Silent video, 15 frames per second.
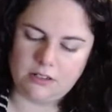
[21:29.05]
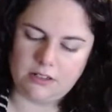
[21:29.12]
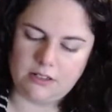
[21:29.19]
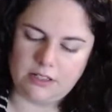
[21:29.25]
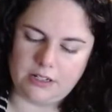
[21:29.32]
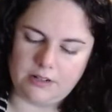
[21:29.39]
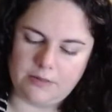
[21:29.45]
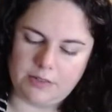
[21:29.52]
And
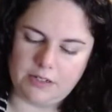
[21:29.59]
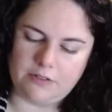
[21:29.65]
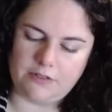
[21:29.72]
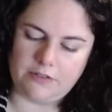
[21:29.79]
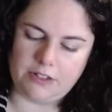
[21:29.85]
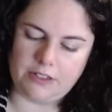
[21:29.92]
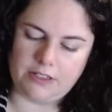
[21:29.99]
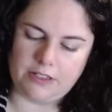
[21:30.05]
then I'm going to
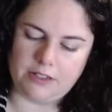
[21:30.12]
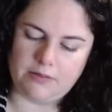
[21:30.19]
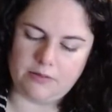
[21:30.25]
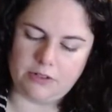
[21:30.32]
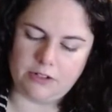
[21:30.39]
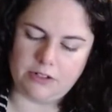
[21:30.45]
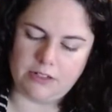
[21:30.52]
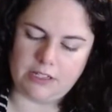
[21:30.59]
fill in
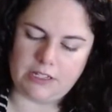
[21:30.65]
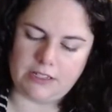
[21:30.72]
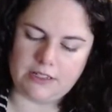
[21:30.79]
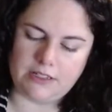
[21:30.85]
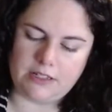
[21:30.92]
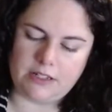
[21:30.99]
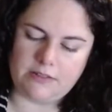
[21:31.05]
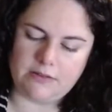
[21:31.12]
more of these
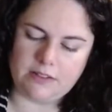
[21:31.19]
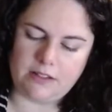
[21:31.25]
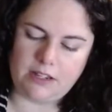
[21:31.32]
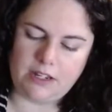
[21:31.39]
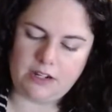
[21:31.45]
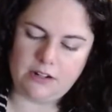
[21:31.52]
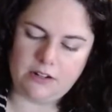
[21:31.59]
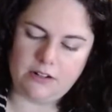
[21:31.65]
leaves
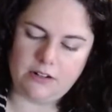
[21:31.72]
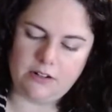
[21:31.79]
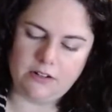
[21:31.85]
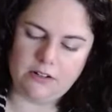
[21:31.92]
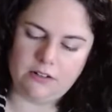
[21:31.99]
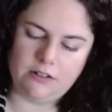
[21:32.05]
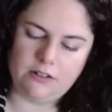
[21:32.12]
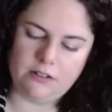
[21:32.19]
later.
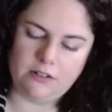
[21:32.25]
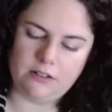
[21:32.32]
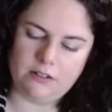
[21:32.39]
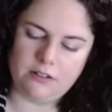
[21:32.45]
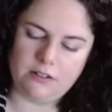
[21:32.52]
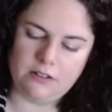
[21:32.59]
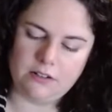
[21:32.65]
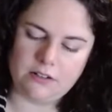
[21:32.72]

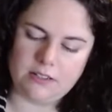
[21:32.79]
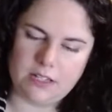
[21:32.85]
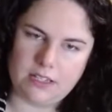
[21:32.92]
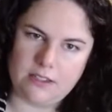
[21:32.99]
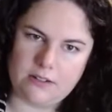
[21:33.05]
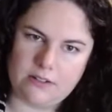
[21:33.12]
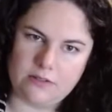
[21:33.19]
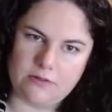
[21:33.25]
Looks like
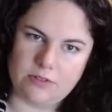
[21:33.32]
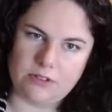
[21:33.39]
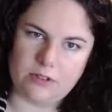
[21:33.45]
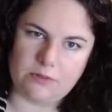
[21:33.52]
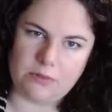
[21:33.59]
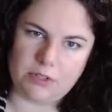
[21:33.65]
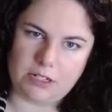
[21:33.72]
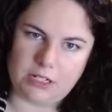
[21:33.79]
there's a really
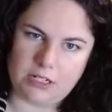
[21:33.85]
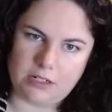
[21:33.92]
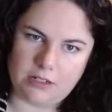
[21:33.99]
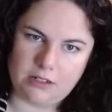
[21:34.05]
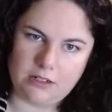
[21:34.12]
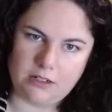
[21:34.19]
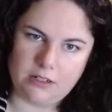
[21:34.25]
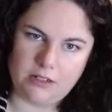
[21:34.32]
pretty